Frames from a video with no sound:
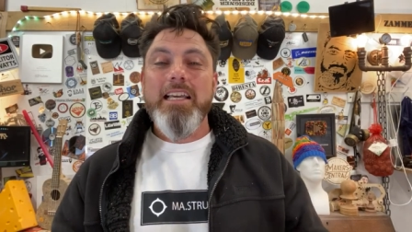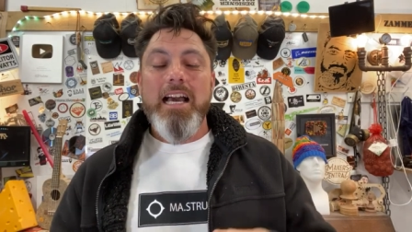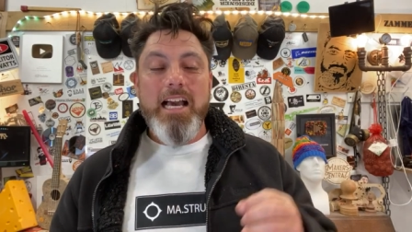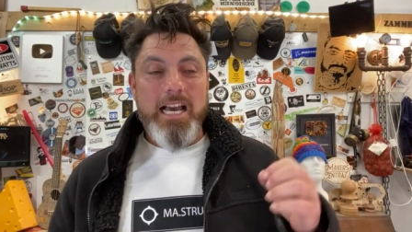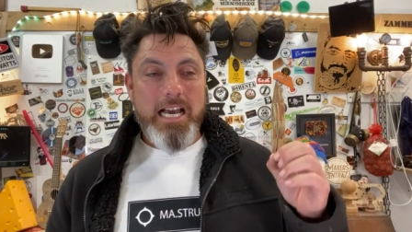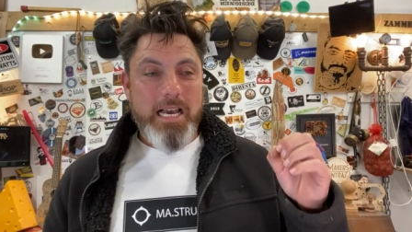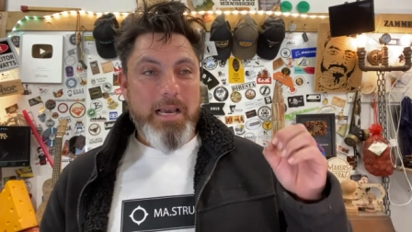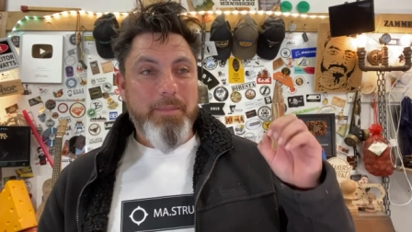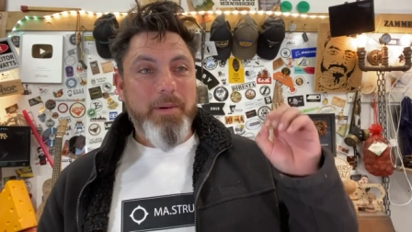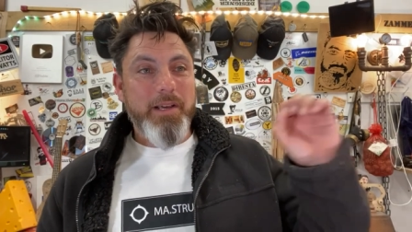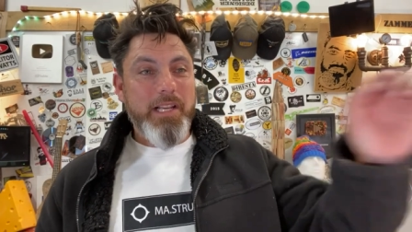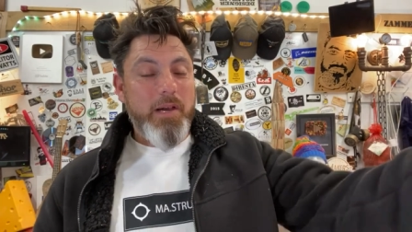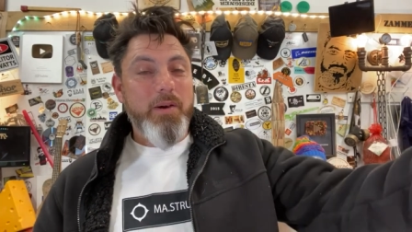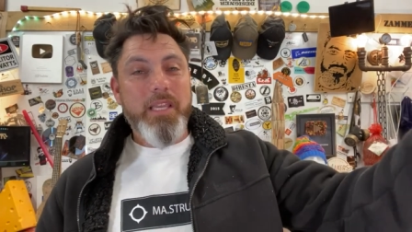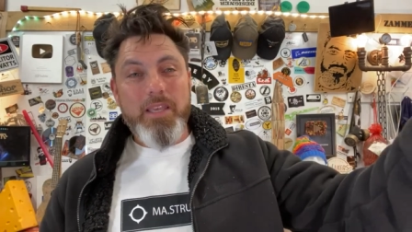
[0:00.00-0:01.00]
Um, I
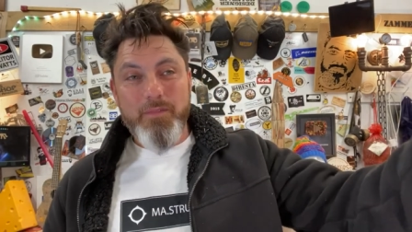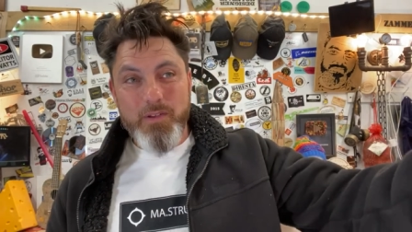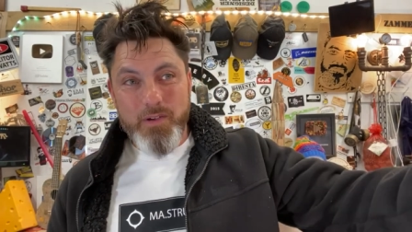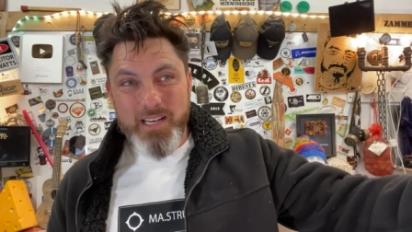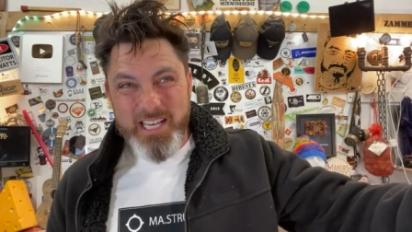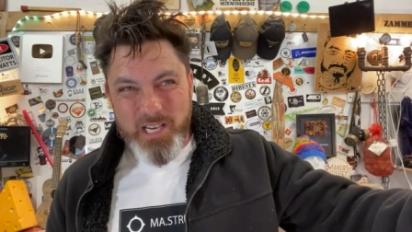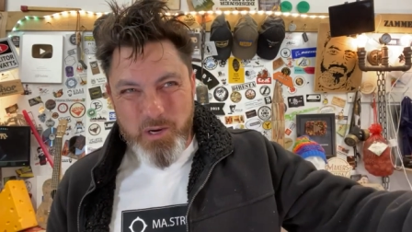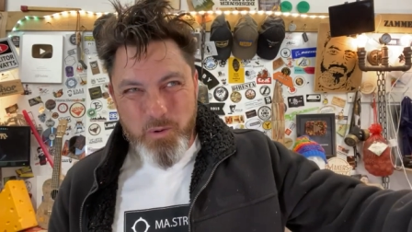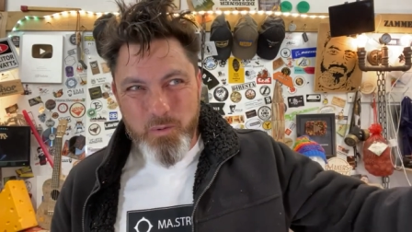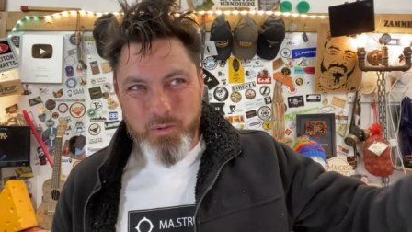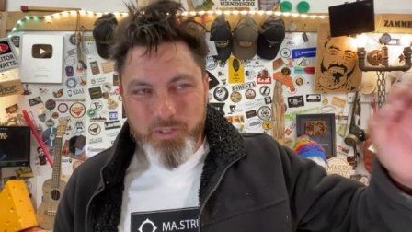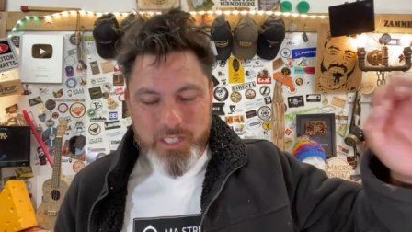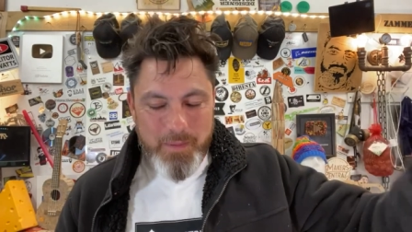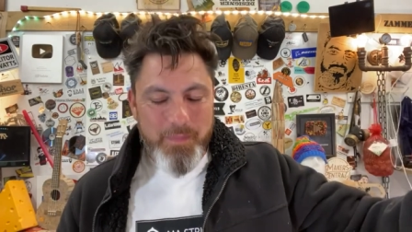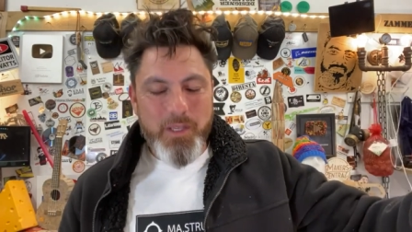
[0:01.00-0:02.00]
know I give you a little
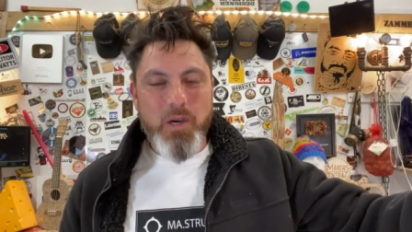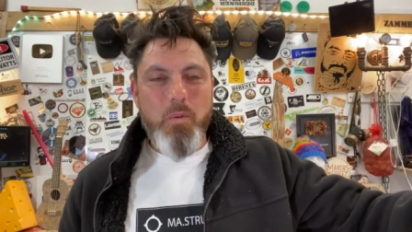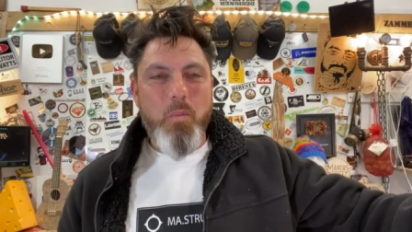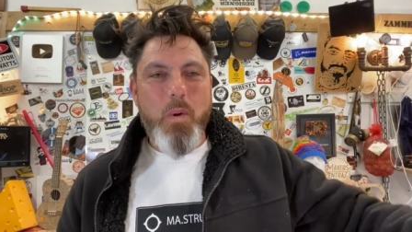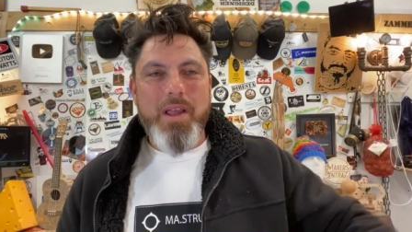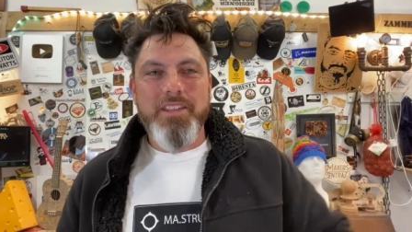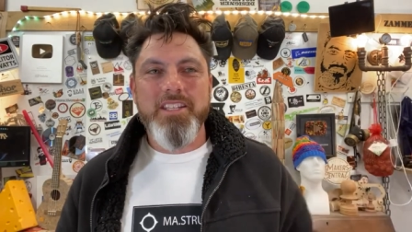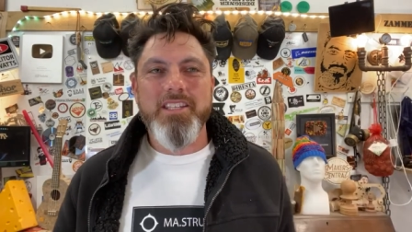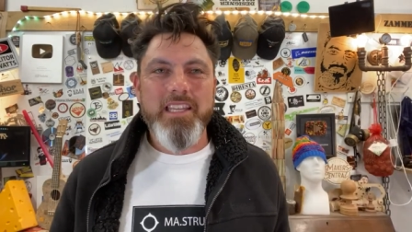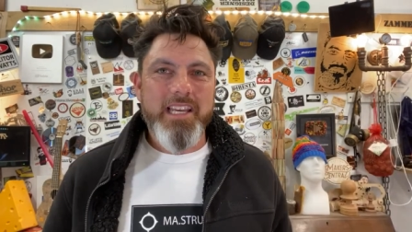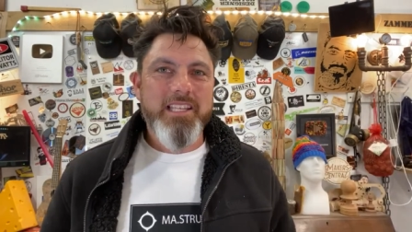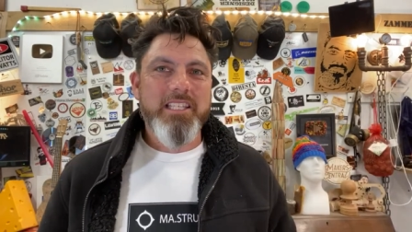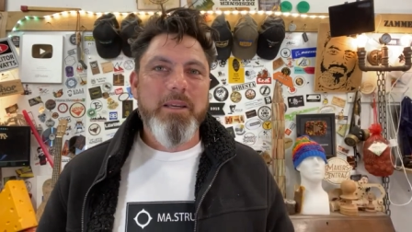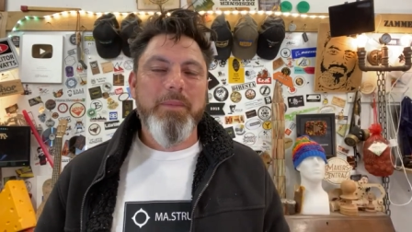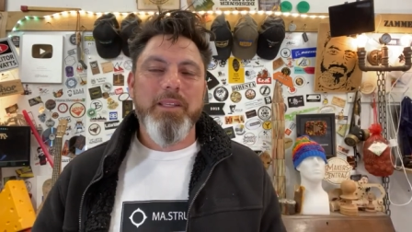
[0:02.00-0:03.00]
something on Wednesday,
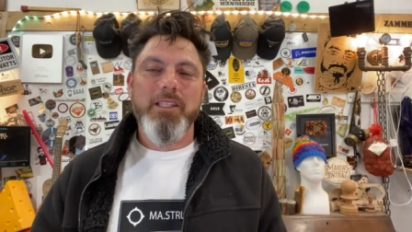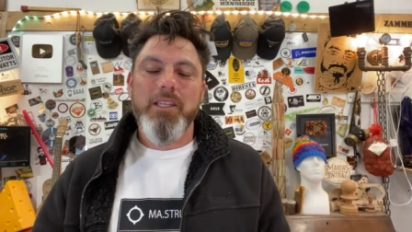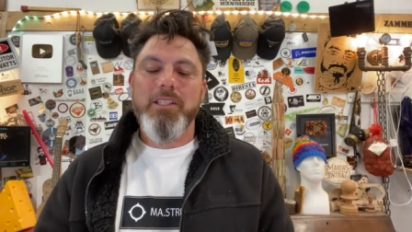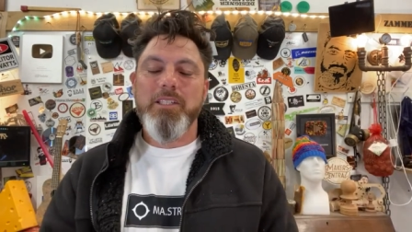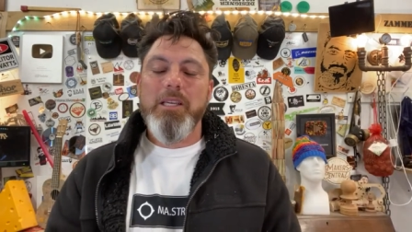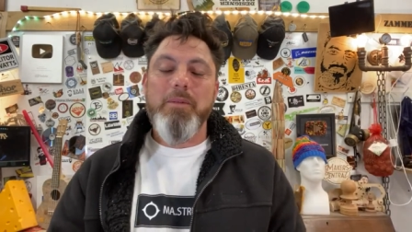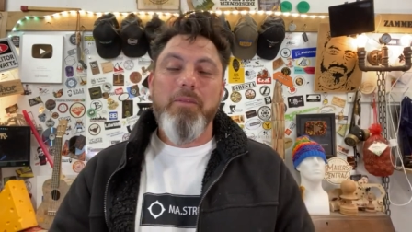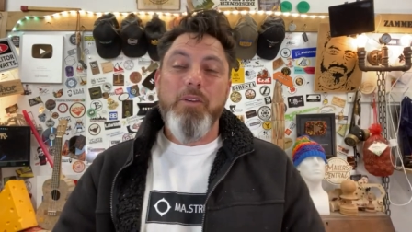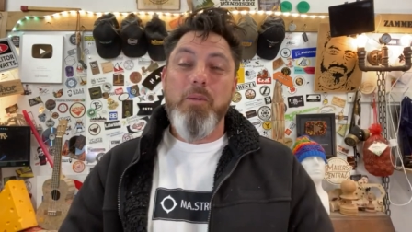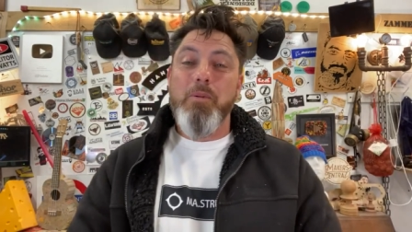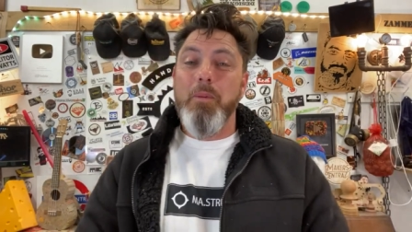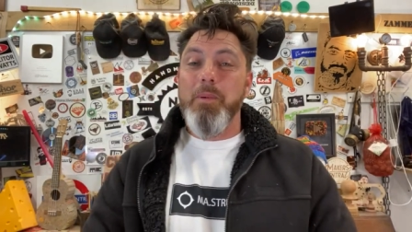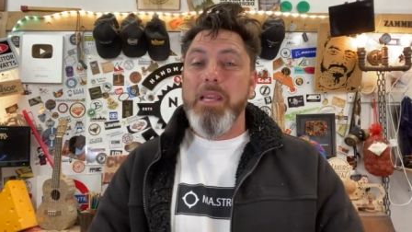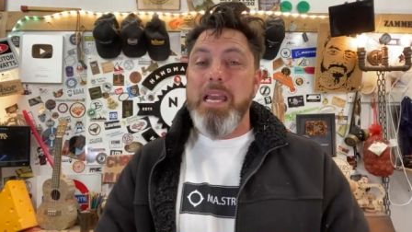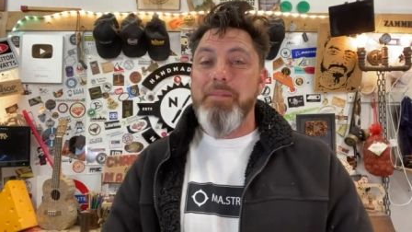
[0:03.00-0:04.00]
something that some of you
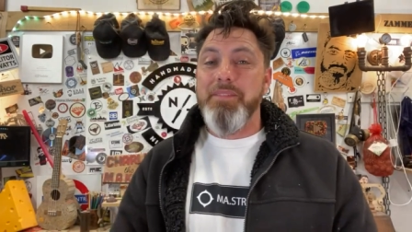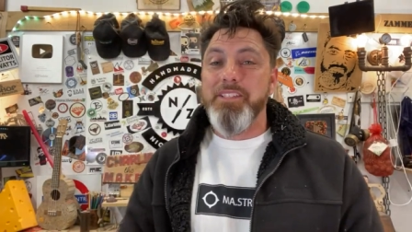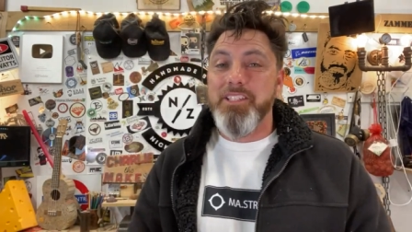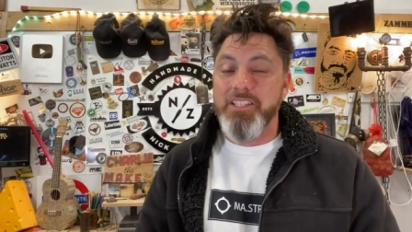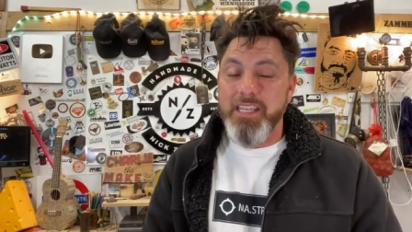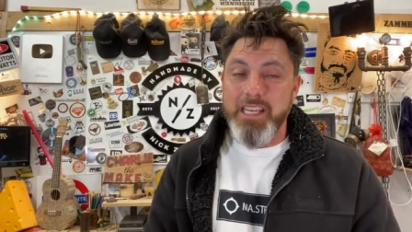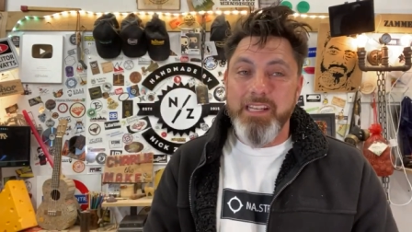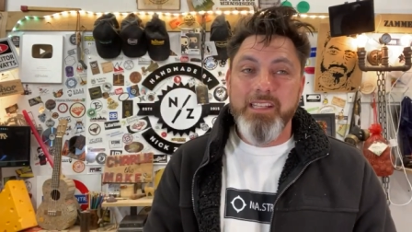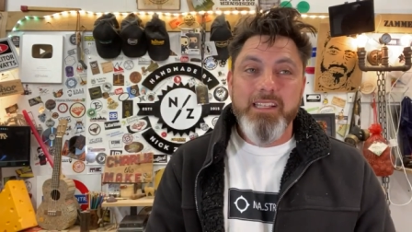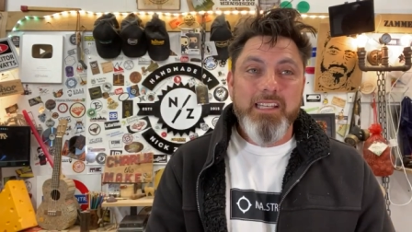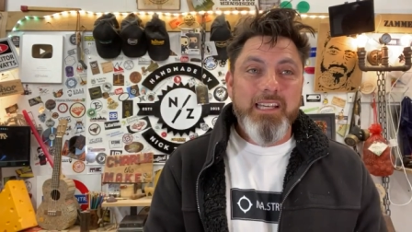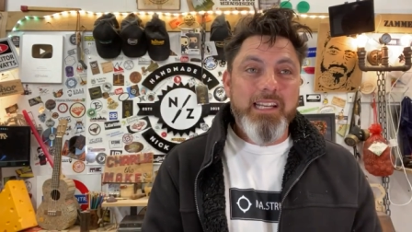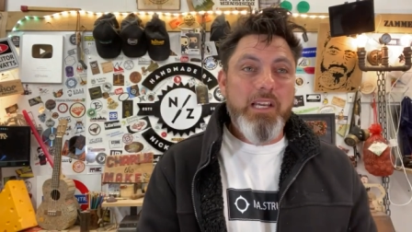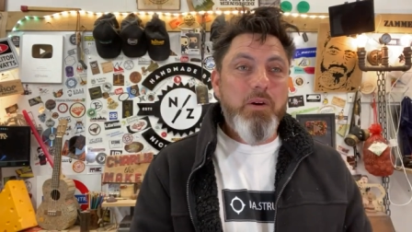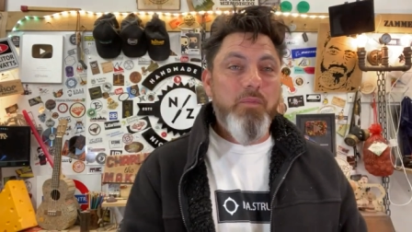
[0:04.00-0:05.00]
probably haven't seen. A little